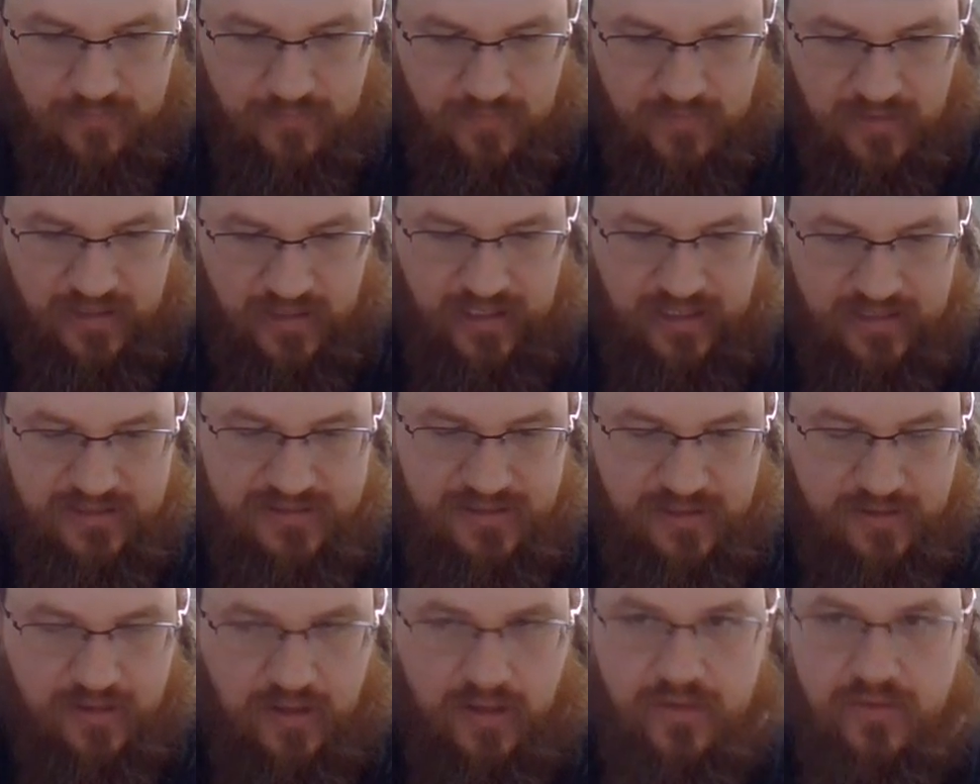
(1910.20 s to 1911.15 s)
that SD
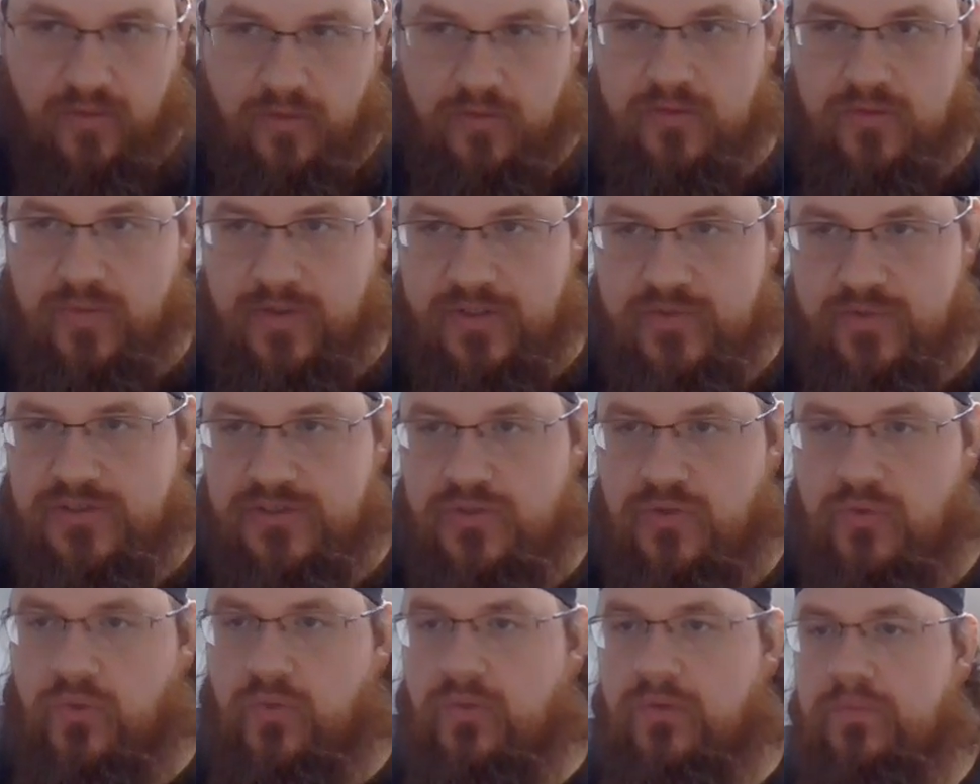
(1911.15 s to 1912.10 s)
card holder, which was
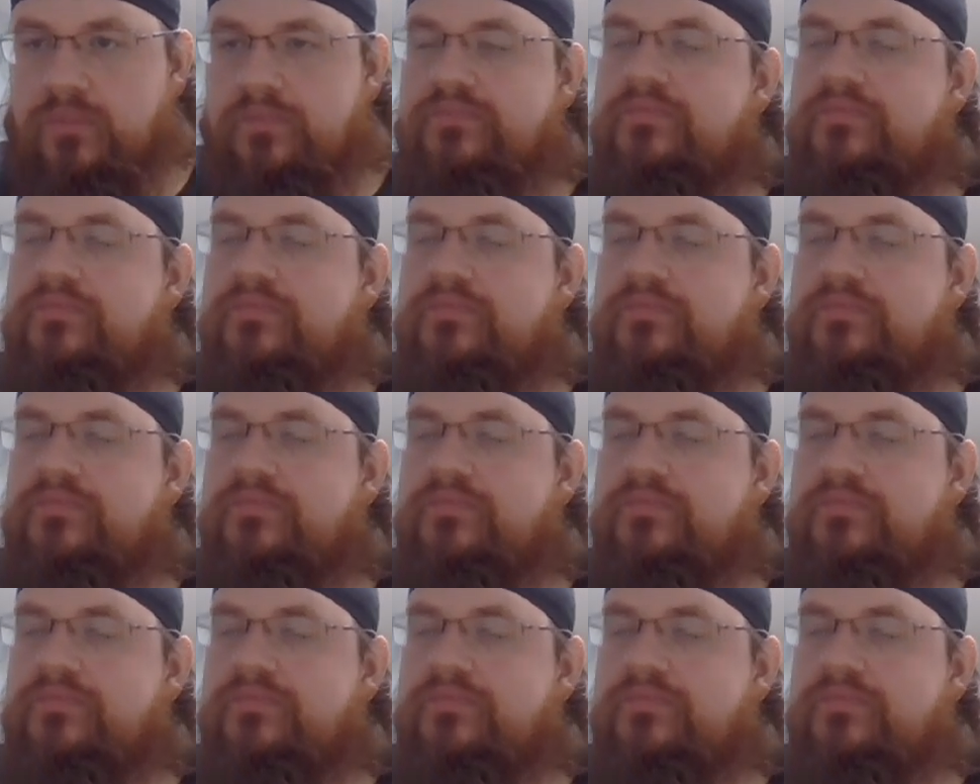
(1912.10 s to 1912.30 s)
cool.